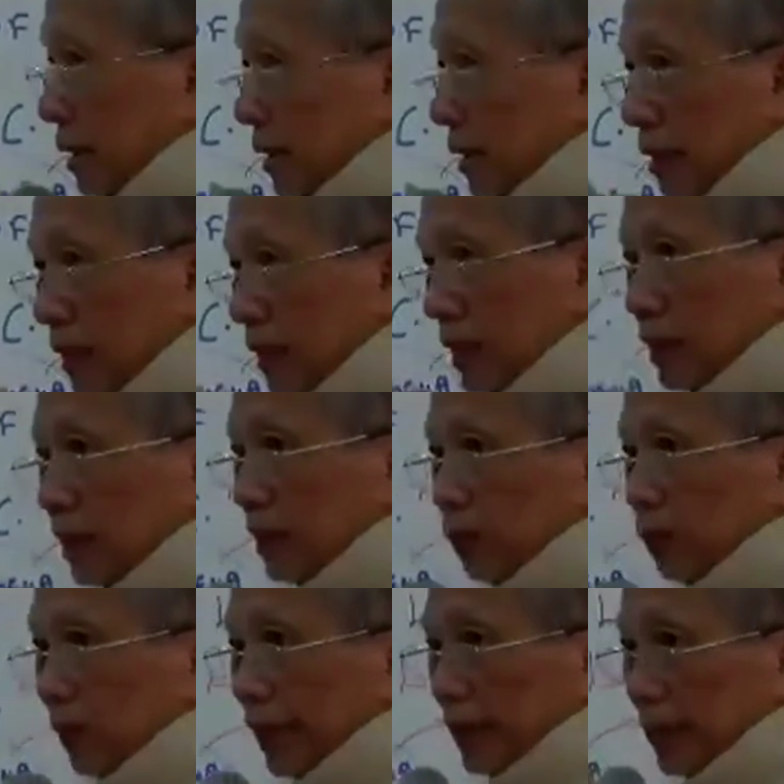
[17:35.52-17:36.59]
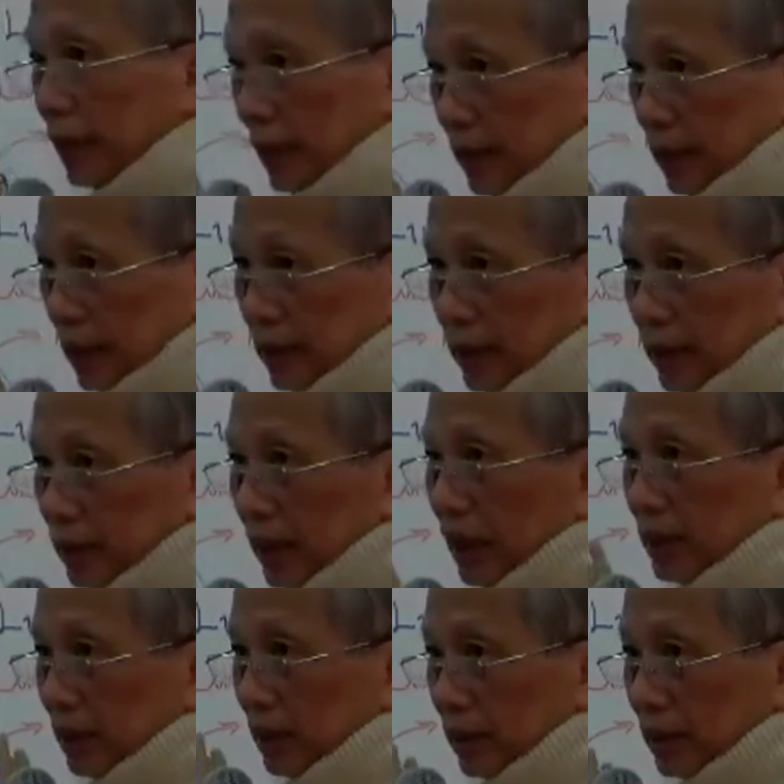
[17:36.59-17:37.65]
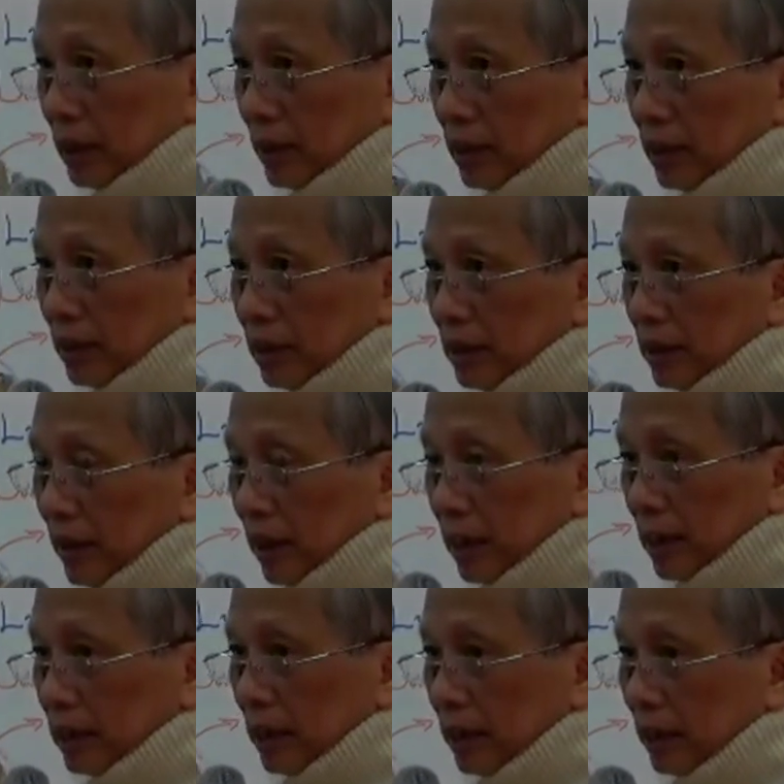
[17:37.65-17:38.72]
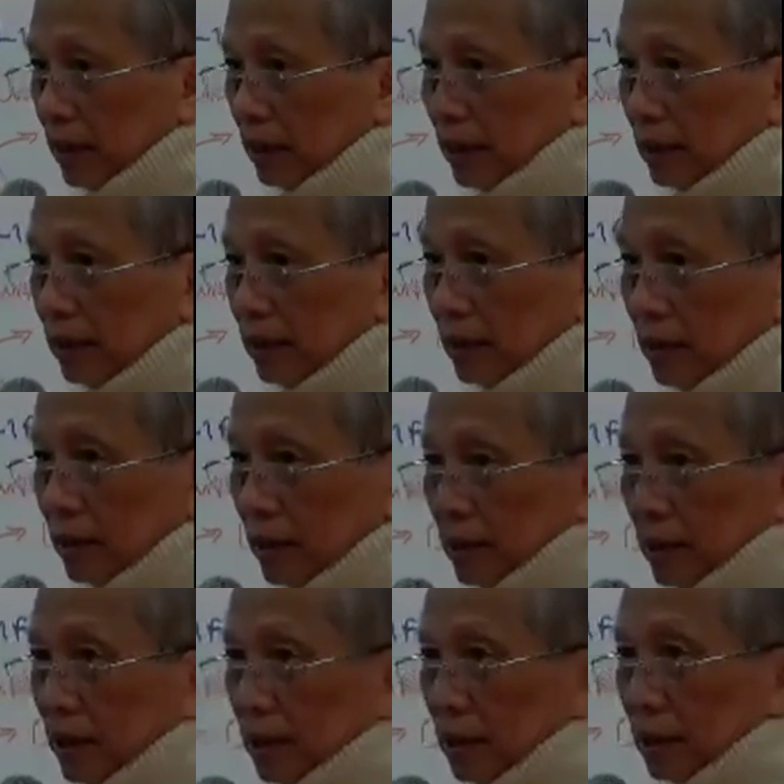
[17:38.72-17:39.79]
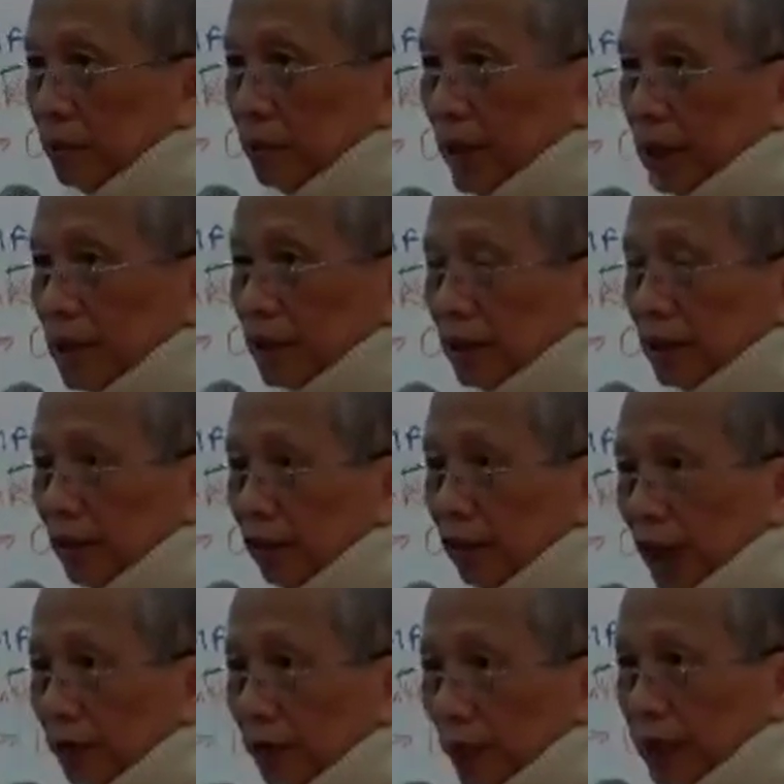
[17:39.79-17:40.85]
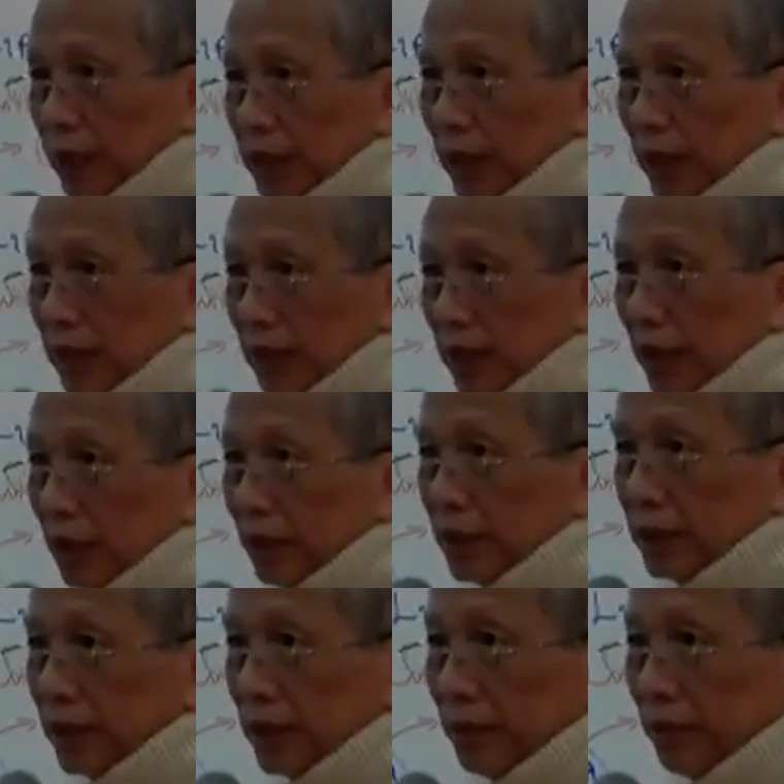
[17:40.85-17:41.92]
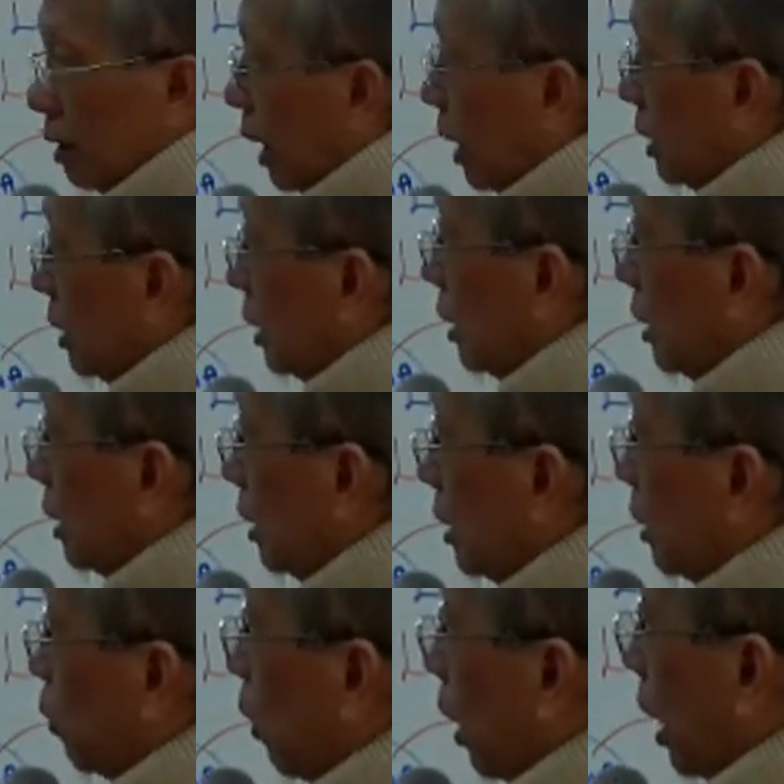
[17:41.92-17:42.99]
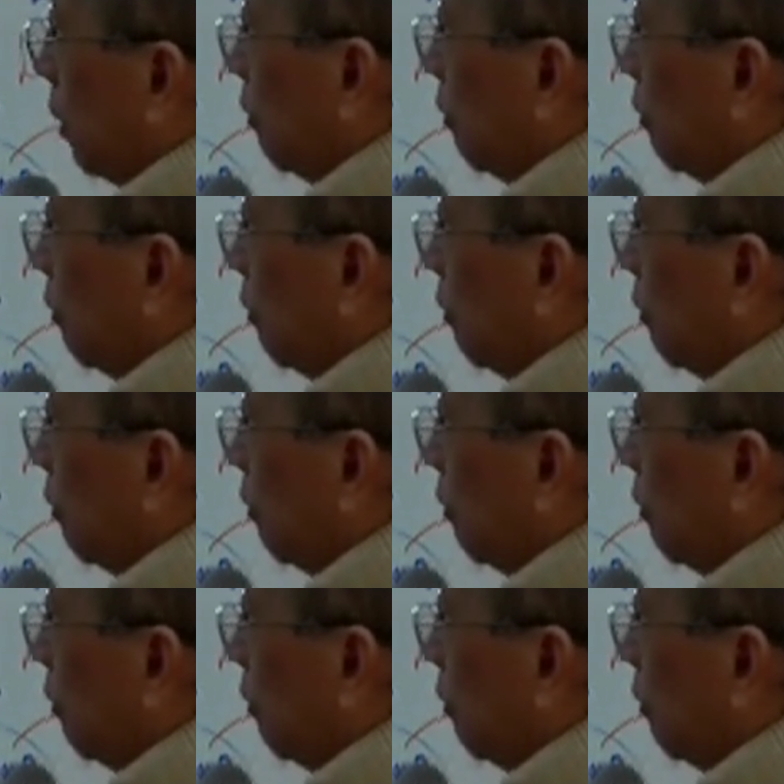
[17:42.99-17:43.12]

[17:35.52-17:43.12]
is just the way it is, suchness. Understand? Based on the 5 panchaniyama. Then in the one